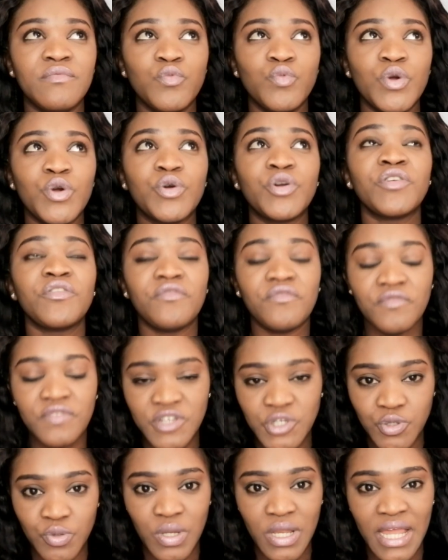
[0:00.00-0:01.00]
we're going to
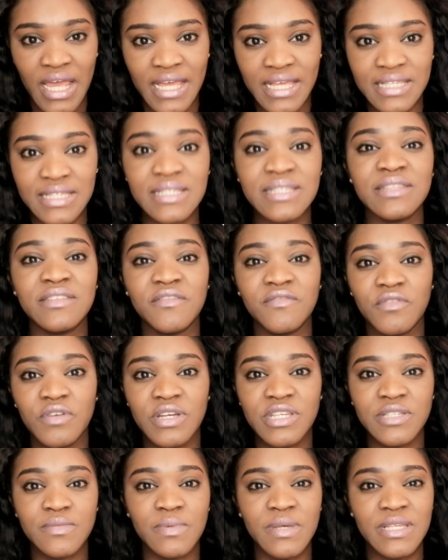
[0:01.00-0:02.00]
visualize the
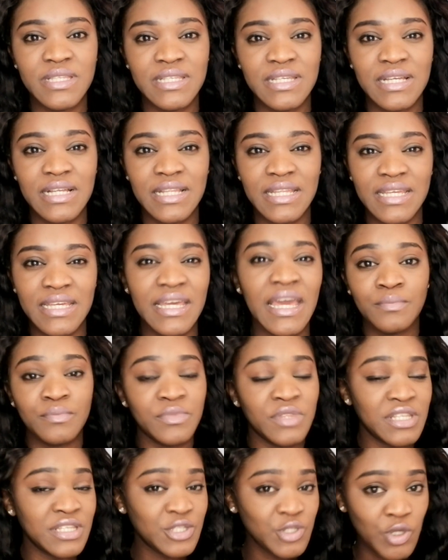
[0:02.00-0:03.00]
voice basically.
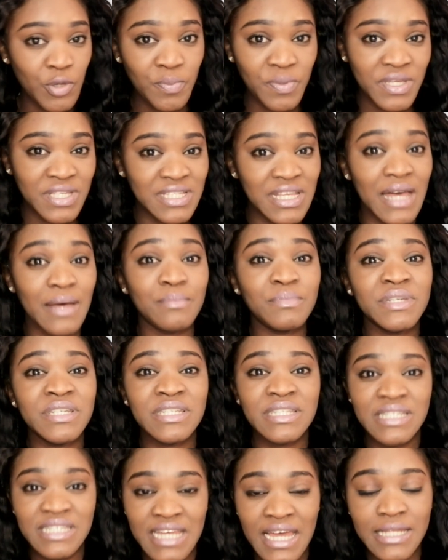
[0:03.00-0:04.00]
And these topics are
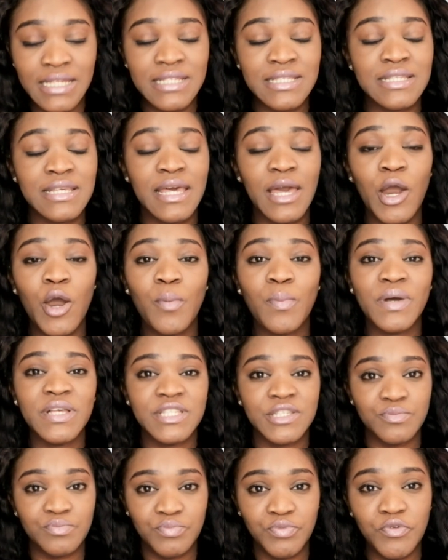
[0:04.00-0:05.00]
being done to help
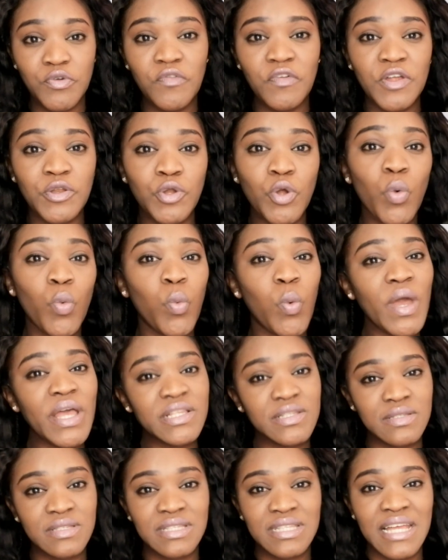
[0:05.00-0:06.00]
us improve and know where
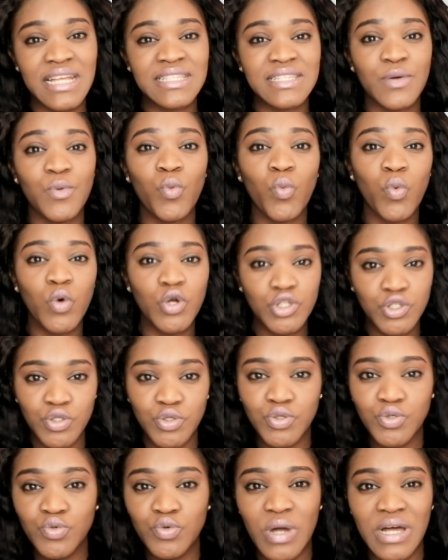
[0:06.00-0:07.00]
to start and what to
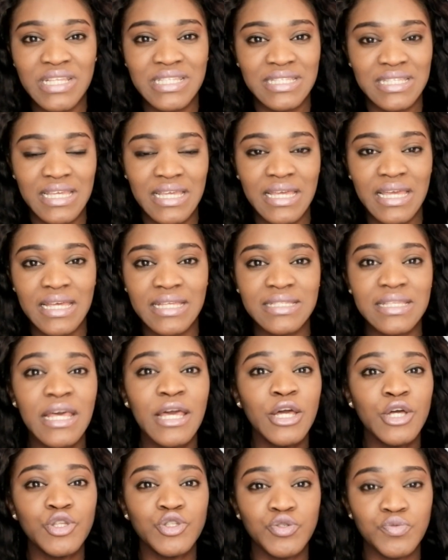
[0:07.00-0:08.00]
do as
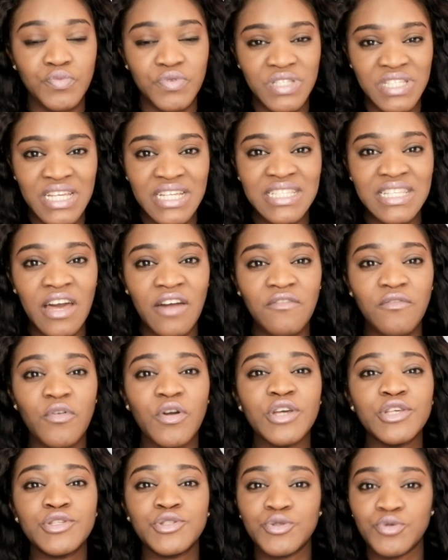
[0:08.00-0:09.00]
singers to protect our
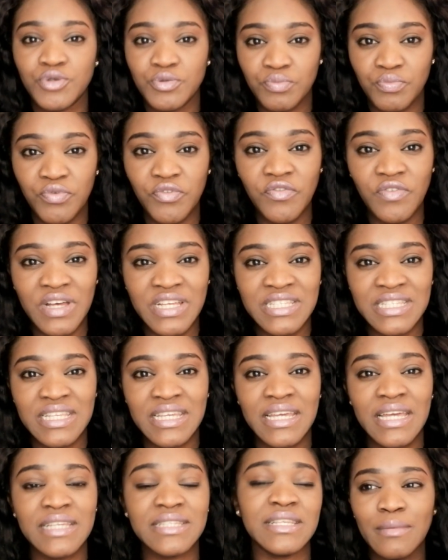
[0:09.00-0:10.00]
voice, to improve our
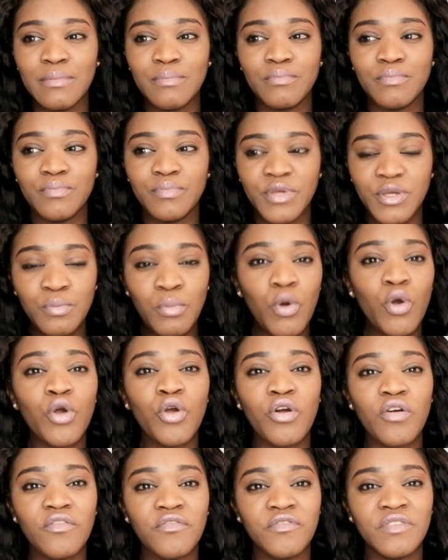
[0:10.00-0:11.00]
singers, and be more
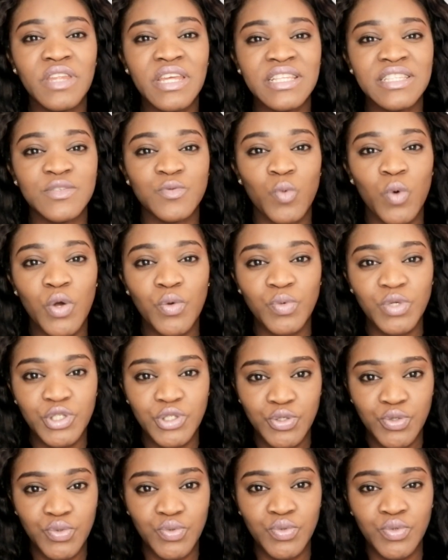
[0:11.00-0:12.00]
confident in what we
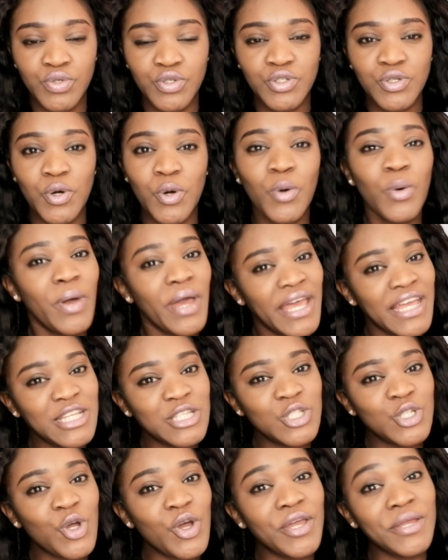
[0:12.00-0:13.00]
do. So
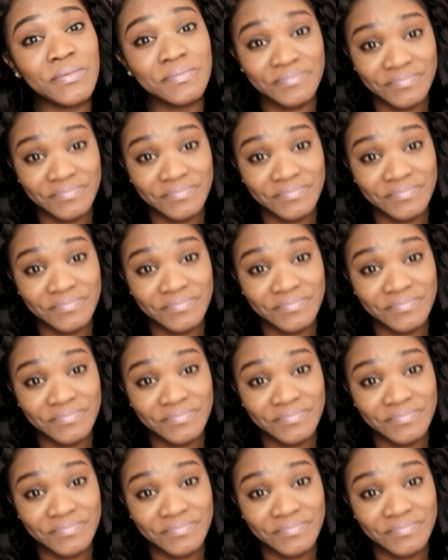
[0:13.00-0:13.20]
enjoy.